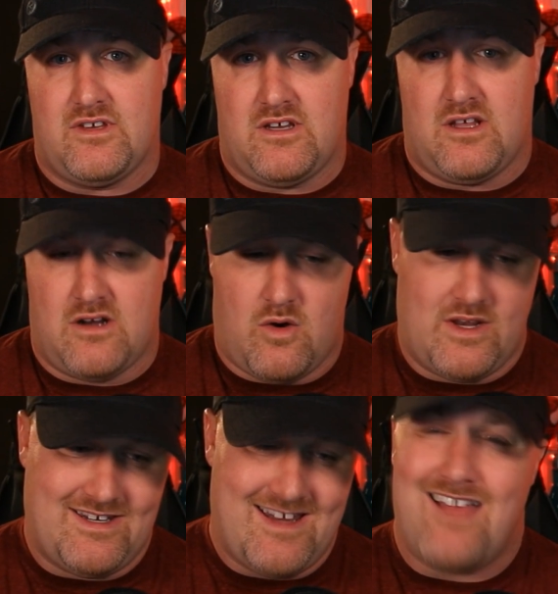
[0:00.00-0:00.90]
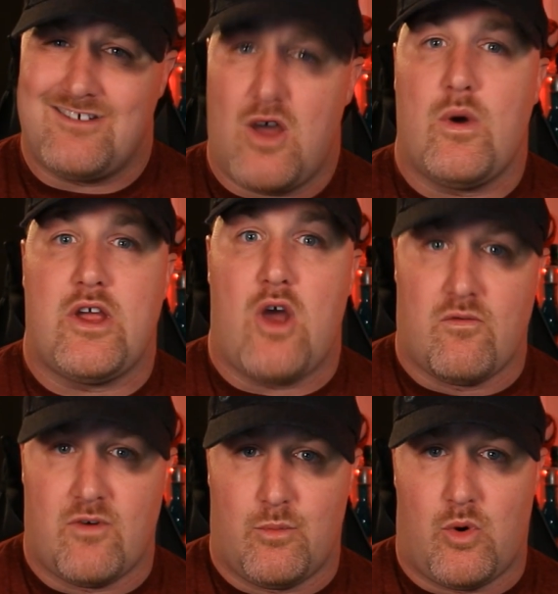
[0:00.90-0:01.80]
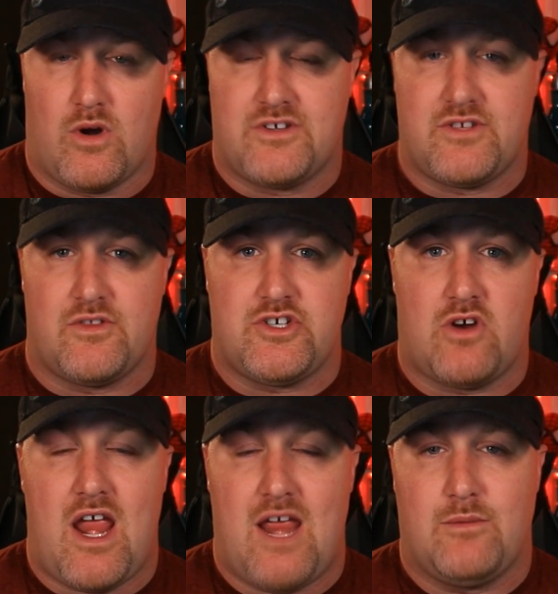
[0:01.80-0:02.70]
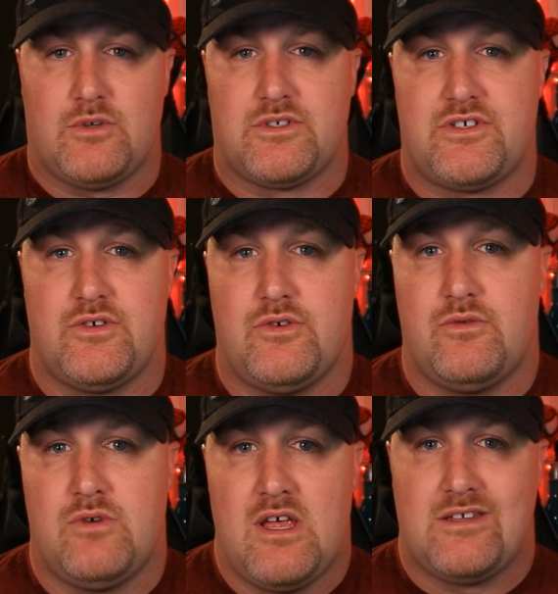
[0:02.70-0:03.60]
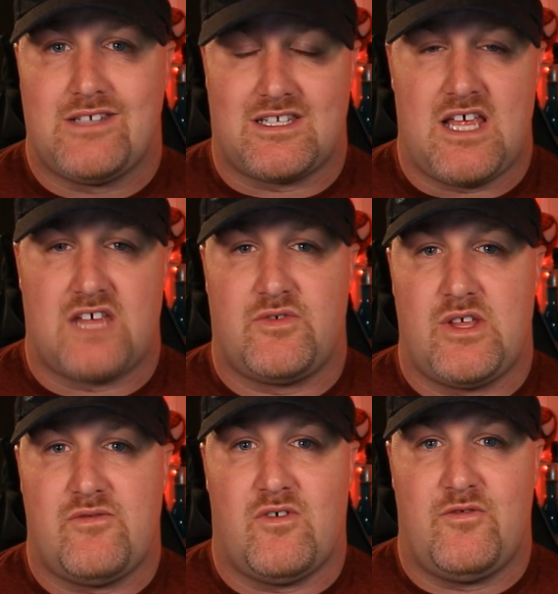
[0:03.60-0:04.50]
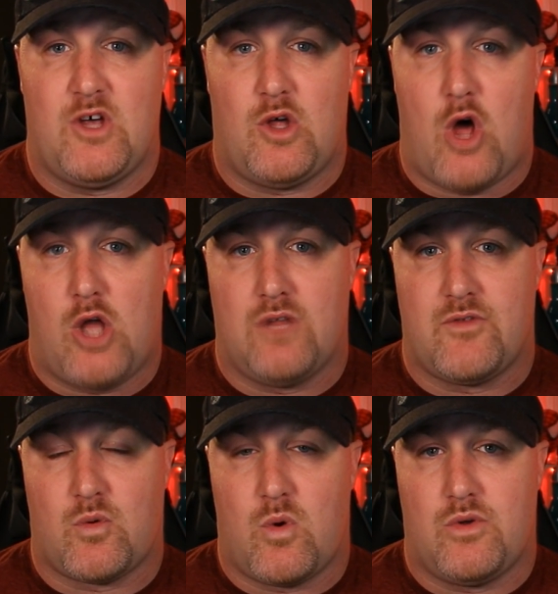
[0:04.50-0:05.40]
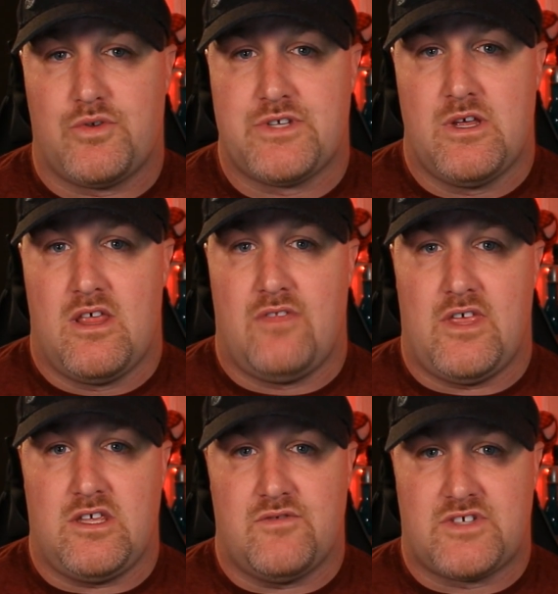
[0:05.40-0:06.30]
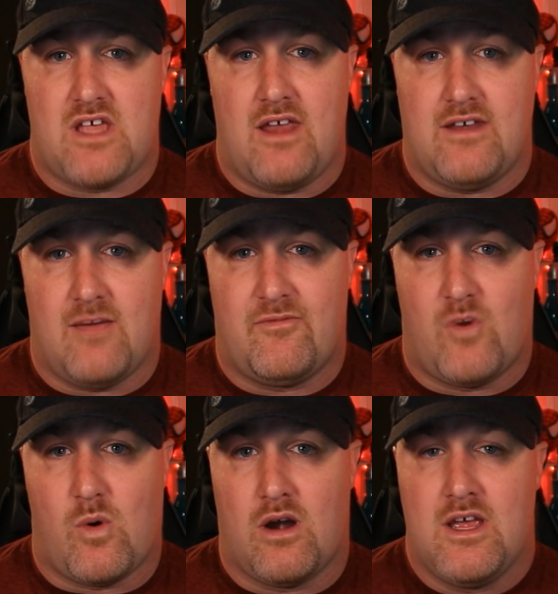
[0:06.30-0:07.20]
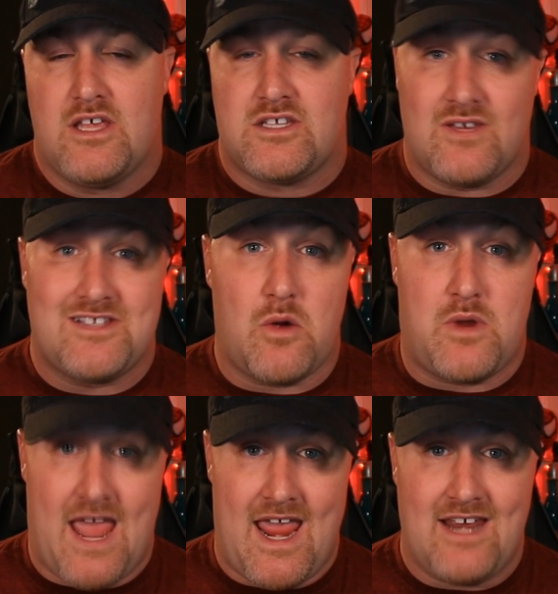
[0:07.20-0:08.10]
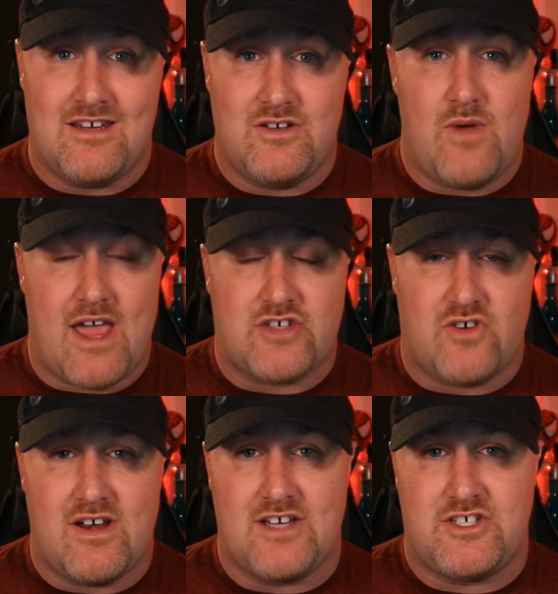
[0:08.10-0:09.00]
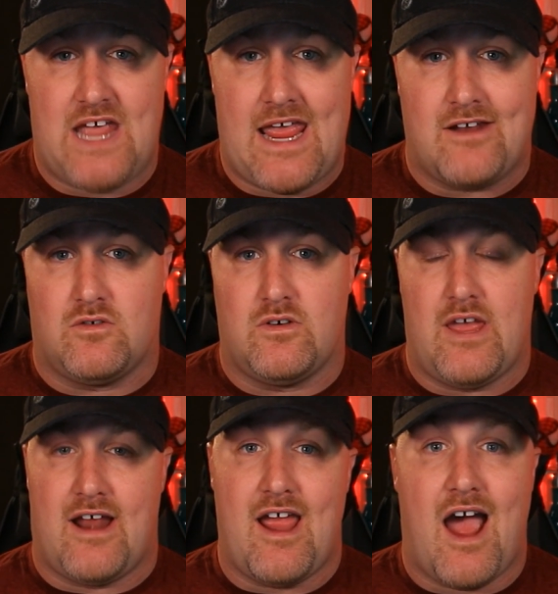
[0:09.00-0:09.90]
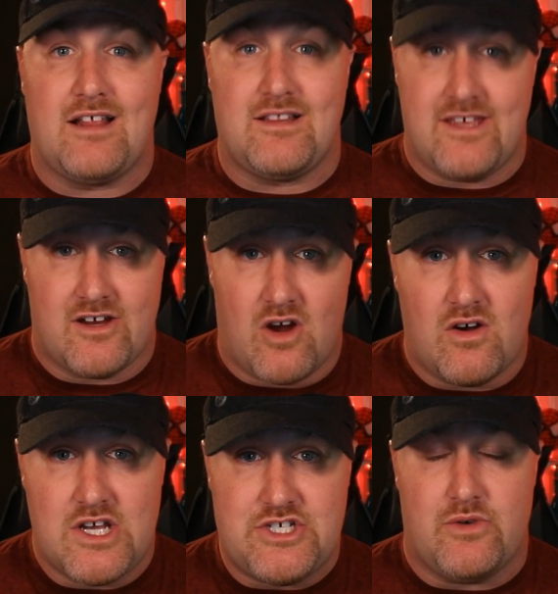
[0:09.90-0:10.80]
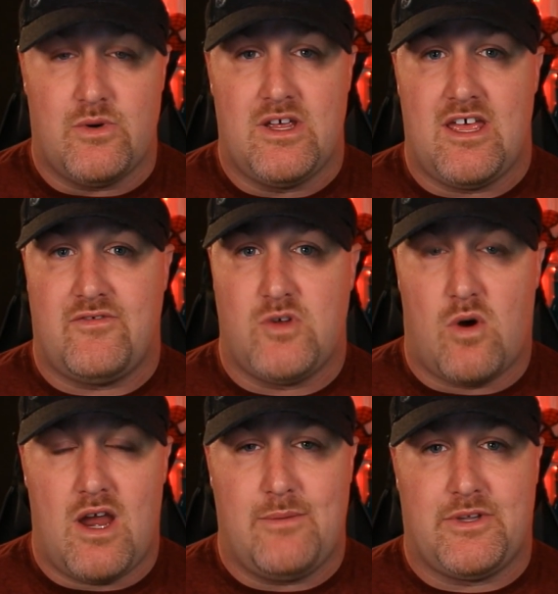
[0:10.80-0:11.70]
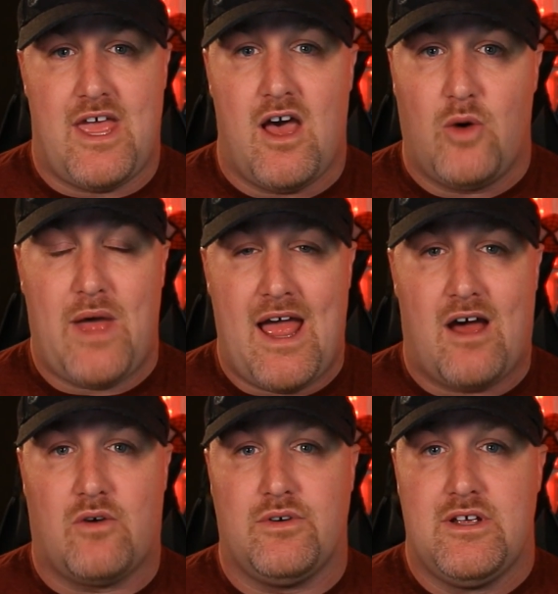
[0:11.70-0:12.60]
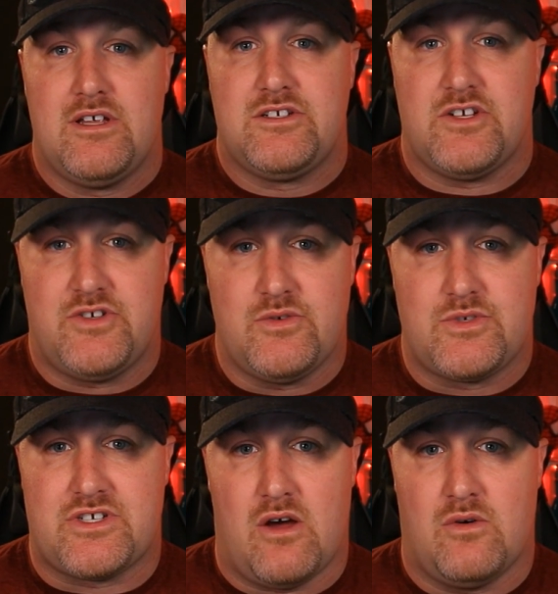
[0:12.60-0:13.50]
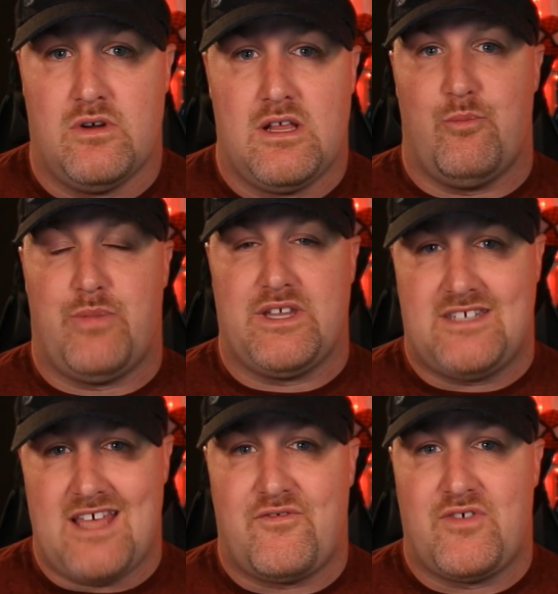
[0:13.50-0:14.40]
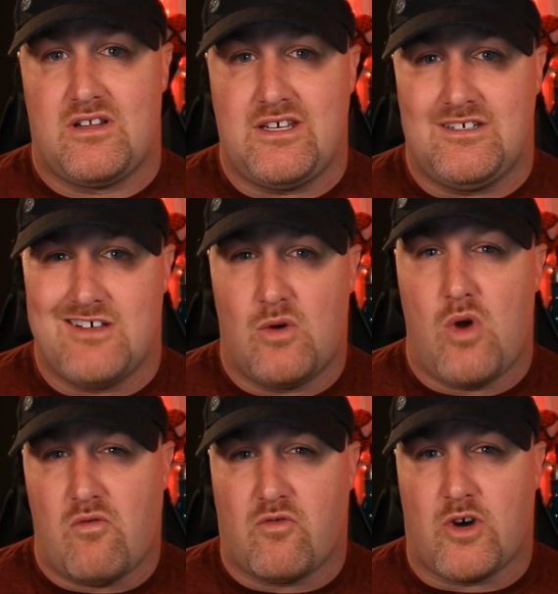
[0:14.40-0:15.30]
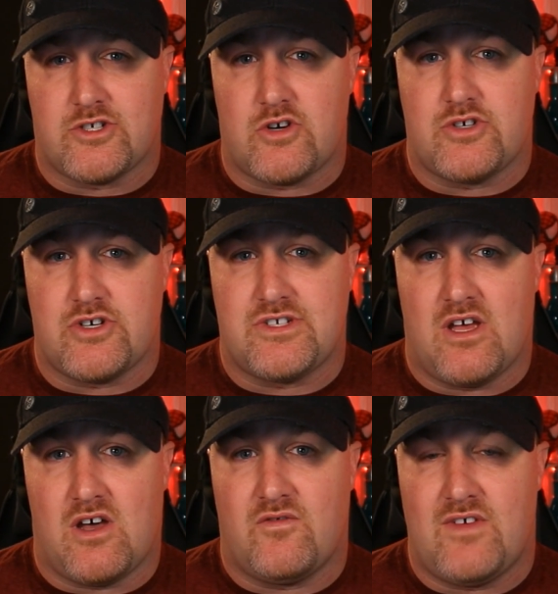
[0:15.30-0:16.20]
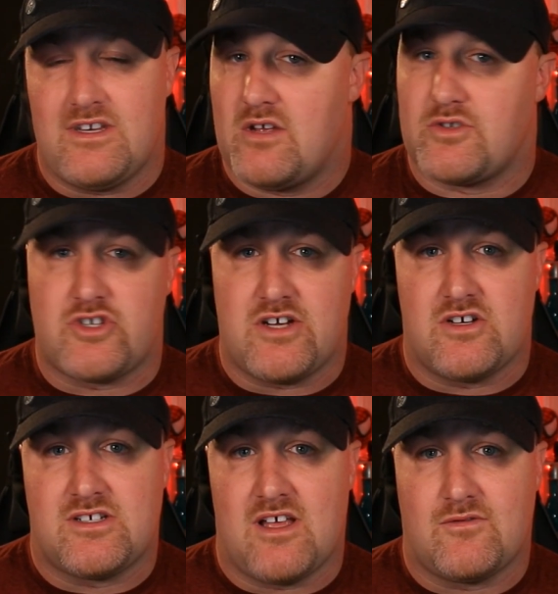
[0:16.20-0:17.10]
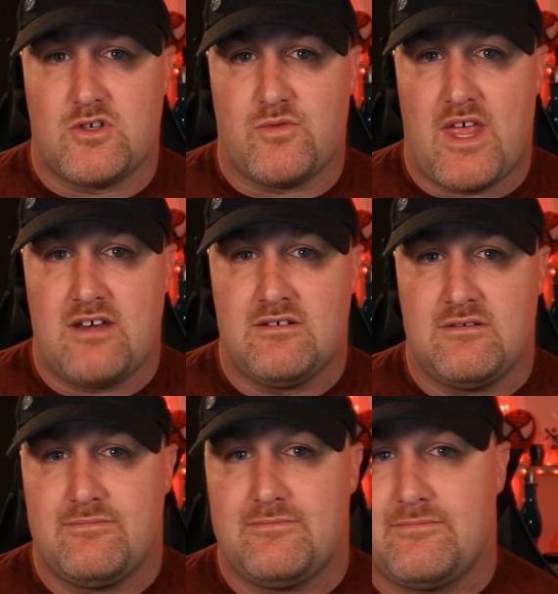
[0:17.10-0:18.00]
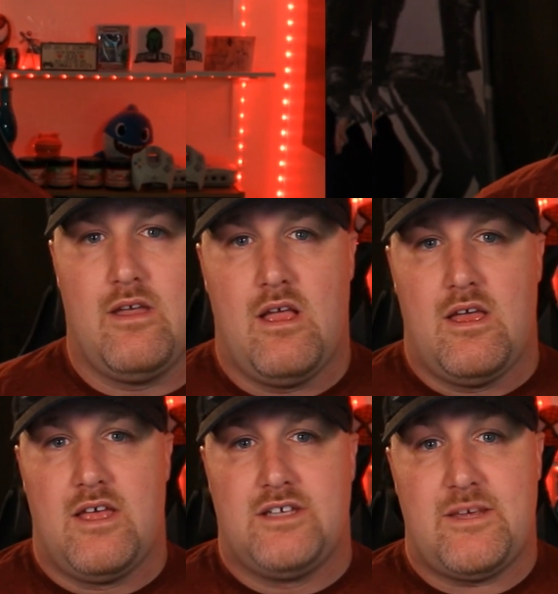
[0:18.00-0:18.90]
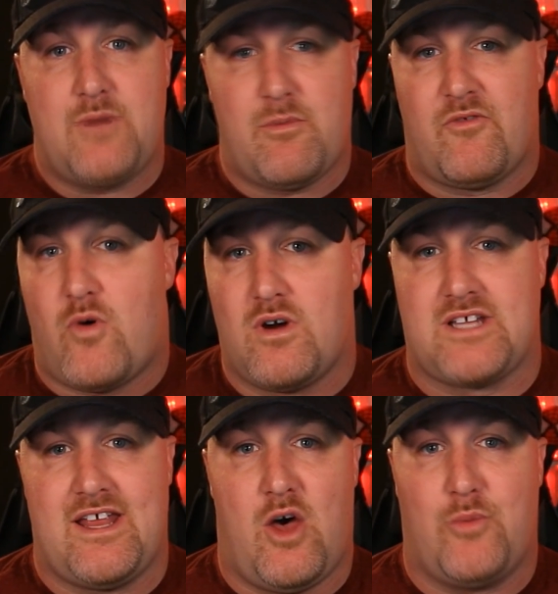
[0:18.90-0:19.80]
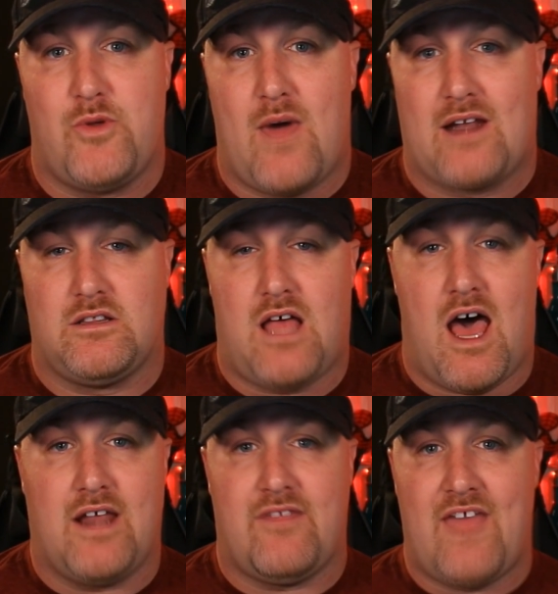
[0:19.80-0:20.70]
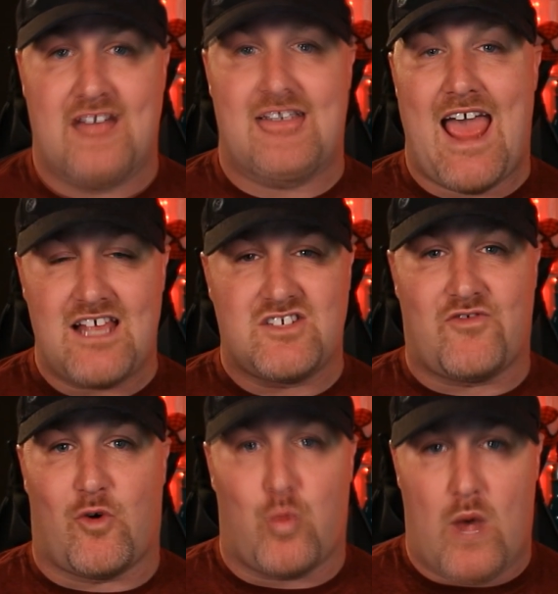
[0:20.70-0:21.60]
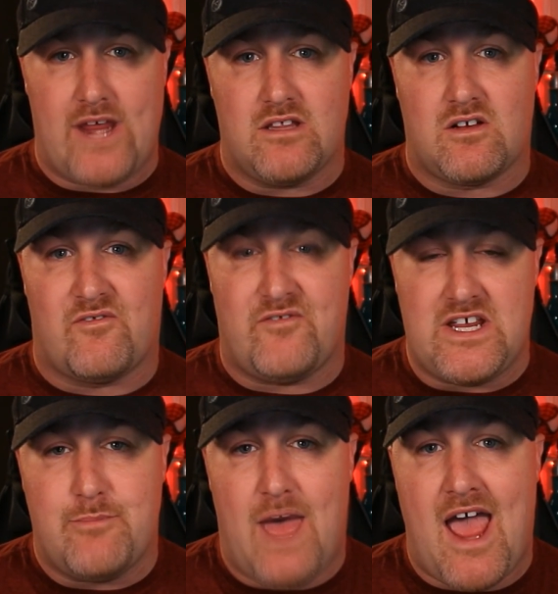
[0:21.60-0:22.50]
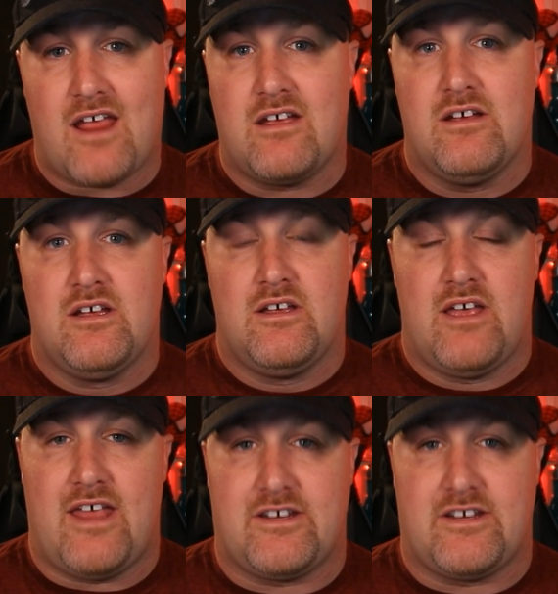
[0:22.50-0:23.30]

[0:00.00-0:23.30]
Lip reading: you know, and not going overboard, so that you're able to successfully fulfill all of the roles that you've signed up for. So it's okay to do extra in a channel, and I highly encourage you, if you are able to help out, to do so, but definitely don't overexert yourself and don't stretch yourself too thin. Tip number 4 is going to help you out a lot, and that's ask for regular feedback and